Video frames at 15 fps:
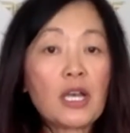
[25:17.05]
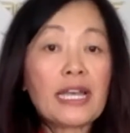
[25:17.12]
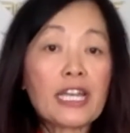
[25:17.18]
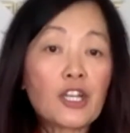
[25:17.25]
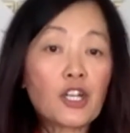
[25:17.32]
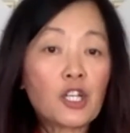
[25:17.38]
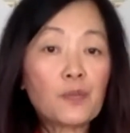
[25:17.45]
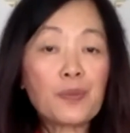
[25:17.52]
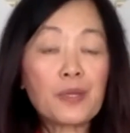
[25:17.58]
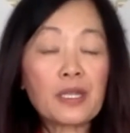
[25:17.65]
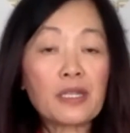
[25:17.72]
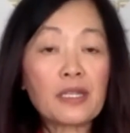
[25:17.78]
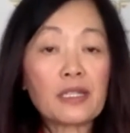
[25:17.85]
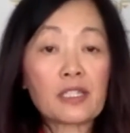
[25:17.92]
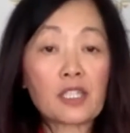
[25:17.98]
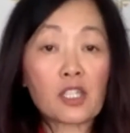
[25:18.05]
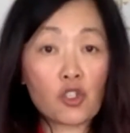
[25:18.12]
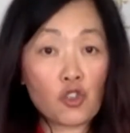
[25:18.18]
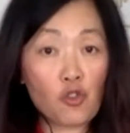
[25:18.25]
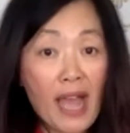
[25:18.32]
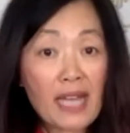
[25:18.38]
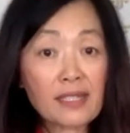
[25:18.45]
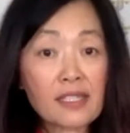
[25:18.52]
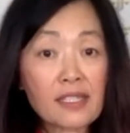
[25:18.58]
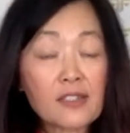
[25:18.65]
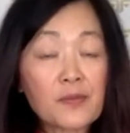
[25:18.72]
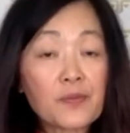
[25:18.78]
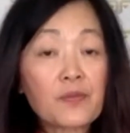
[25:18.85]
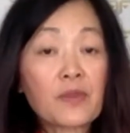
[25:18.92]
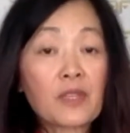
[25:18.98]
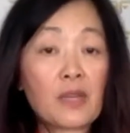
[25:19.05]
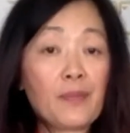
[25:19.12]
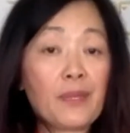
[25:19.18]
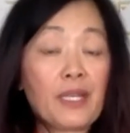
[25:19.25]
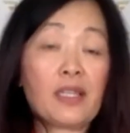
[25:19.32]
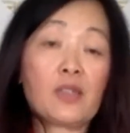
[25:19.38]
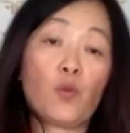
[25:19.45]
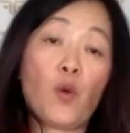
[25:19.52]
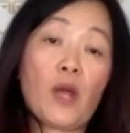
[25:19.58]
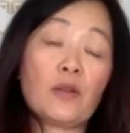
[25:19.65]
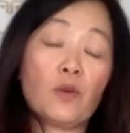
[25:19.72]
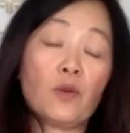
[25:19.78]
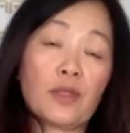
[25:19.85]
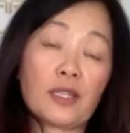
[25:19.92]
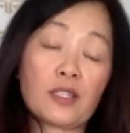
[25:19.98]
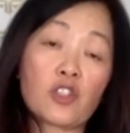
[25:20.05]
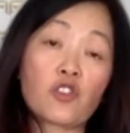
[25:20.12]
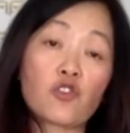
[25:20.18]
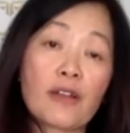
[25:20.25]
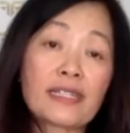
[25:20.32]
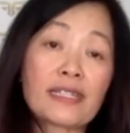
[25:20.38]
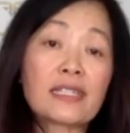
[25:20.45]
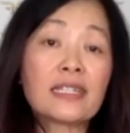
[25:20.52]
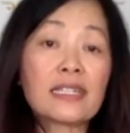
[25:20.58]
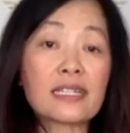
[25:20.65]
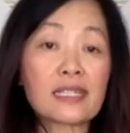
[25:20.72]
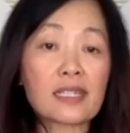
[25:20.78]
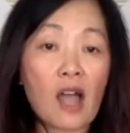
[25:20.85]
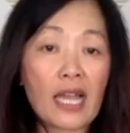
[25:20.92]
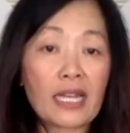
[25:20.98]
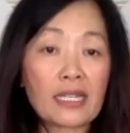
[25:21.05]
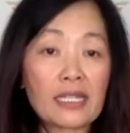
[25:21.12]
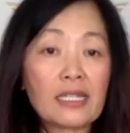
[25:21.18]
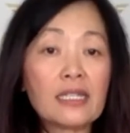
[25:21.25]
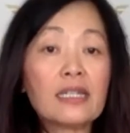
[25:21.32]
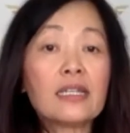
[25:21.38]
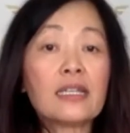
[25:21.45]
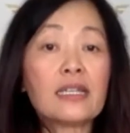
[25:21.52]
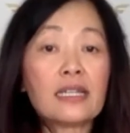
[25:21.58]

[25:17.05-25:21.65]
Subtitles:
It could be stress, because when stress and anxiety